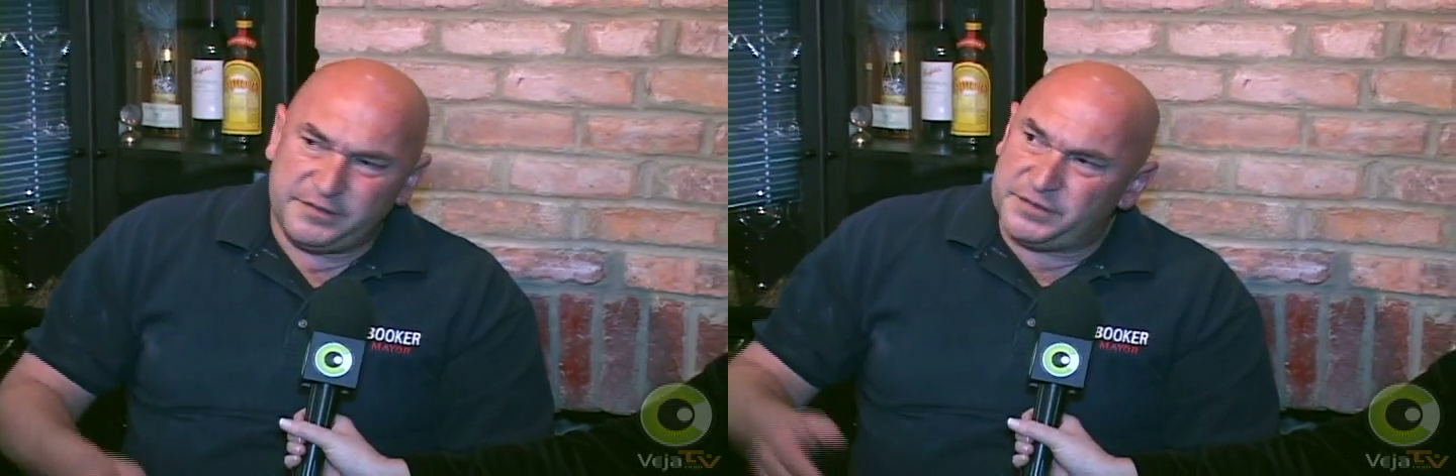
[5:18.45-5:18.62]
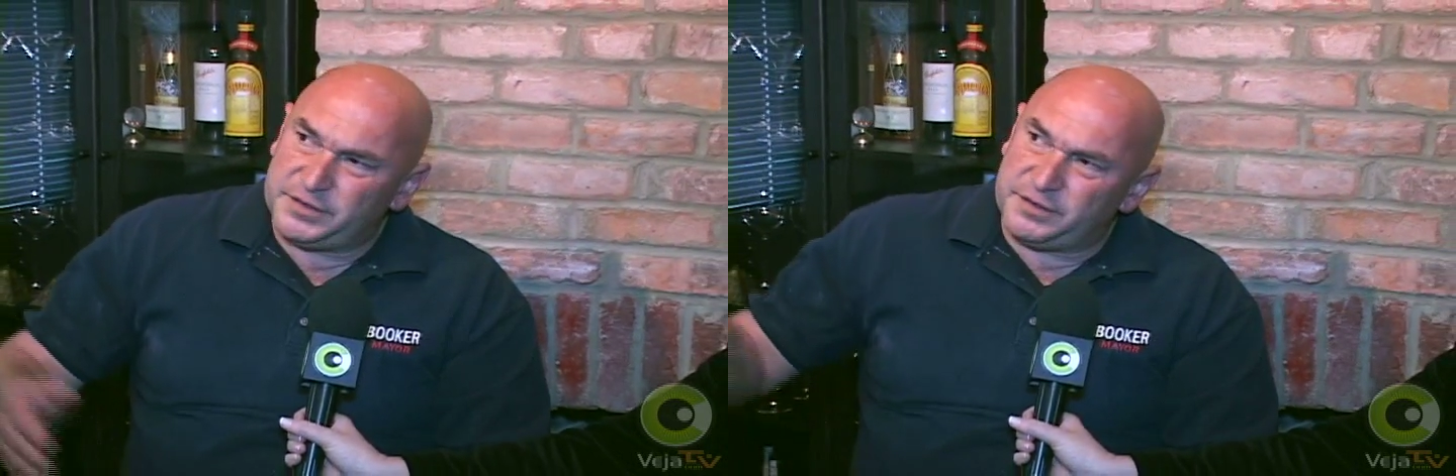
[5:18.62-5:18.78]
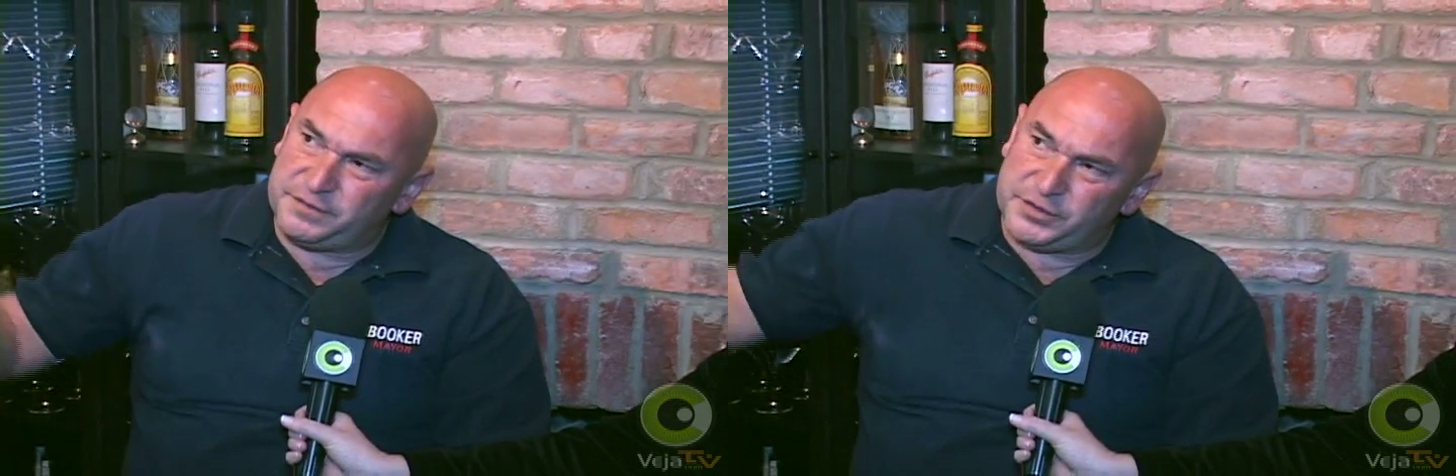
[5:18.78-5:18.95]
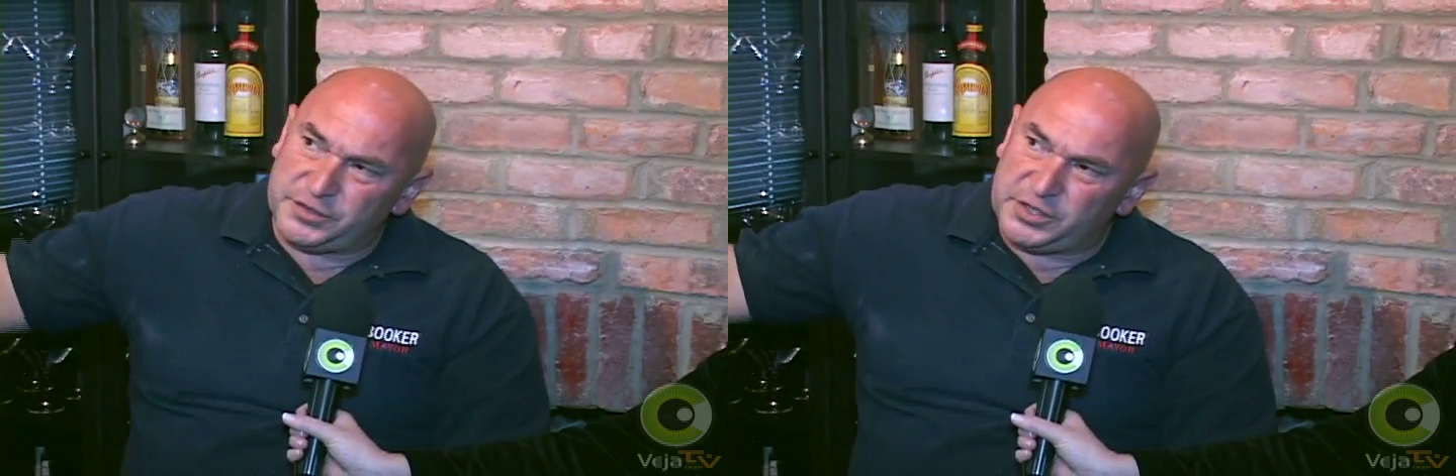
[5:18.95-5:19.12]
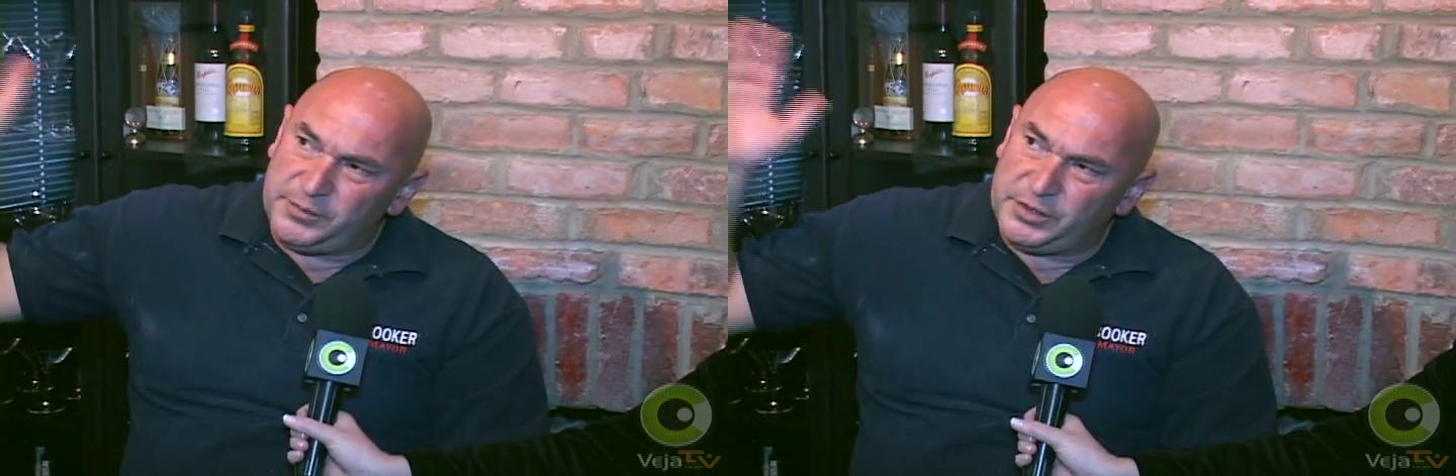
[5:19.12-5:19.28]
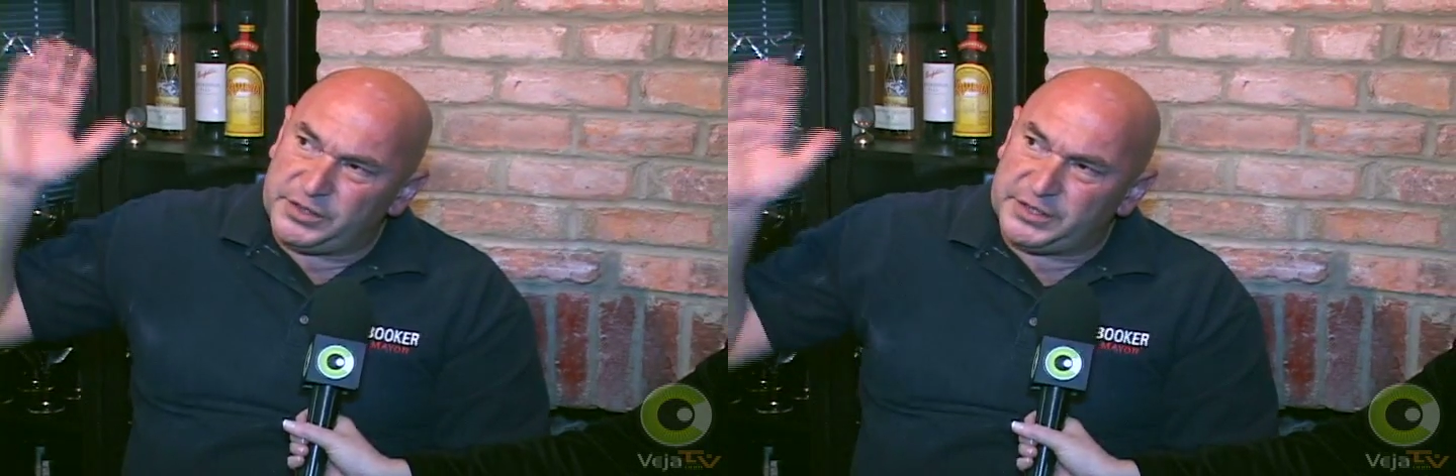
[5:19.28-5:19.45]
for the
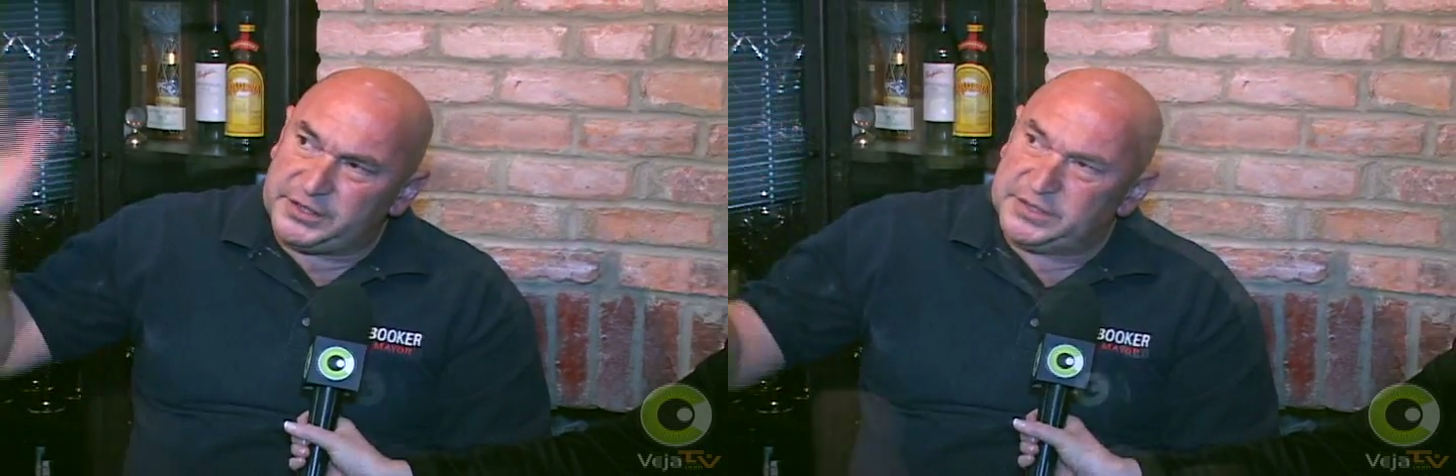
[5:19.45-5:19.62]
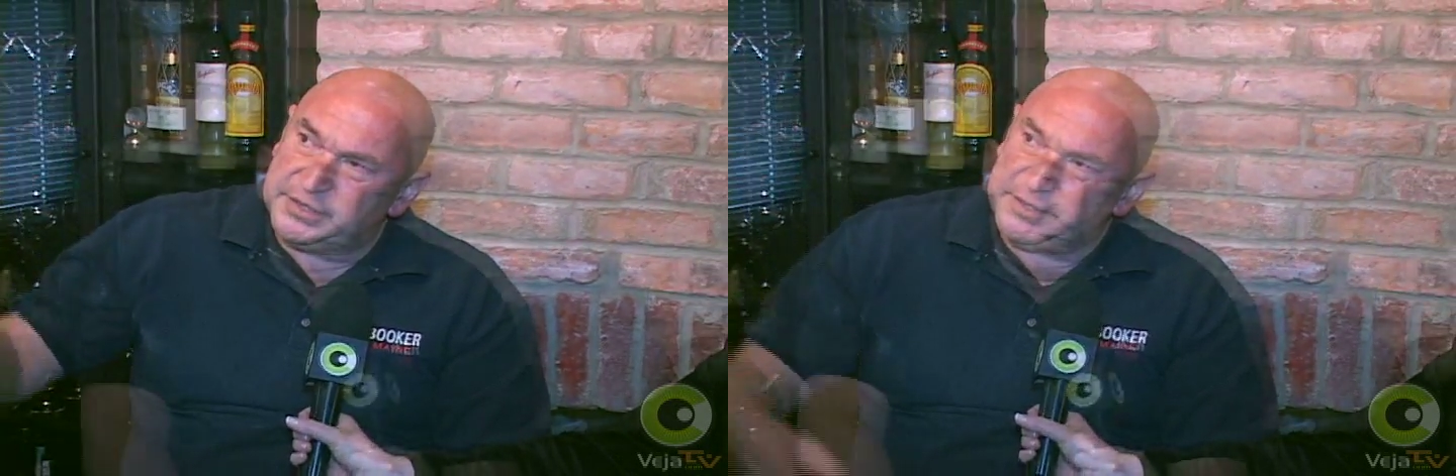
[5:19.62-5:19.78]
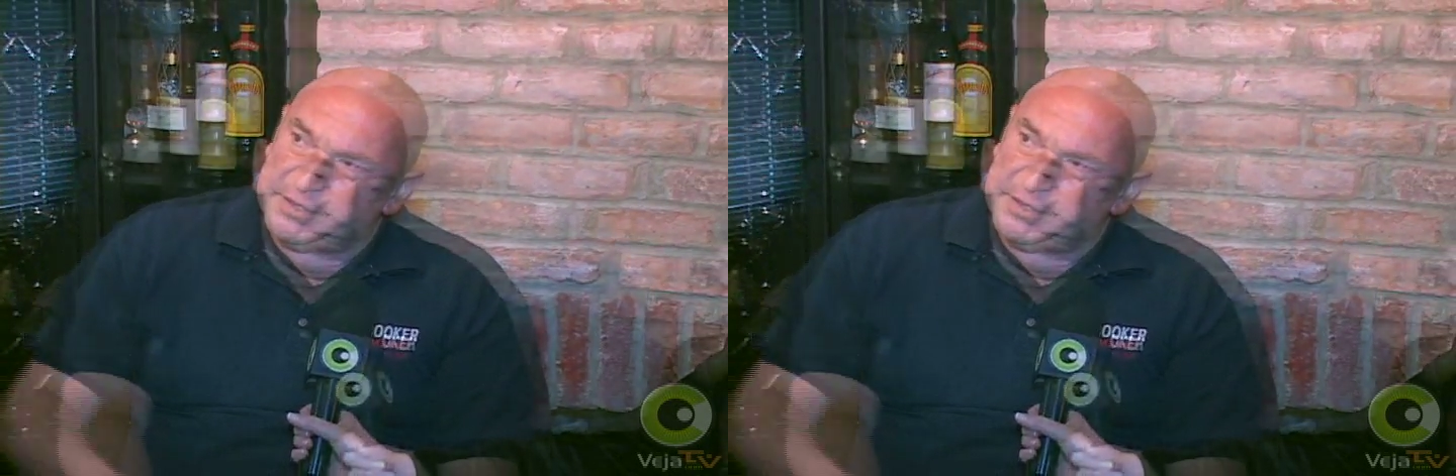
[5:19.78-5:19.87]
community.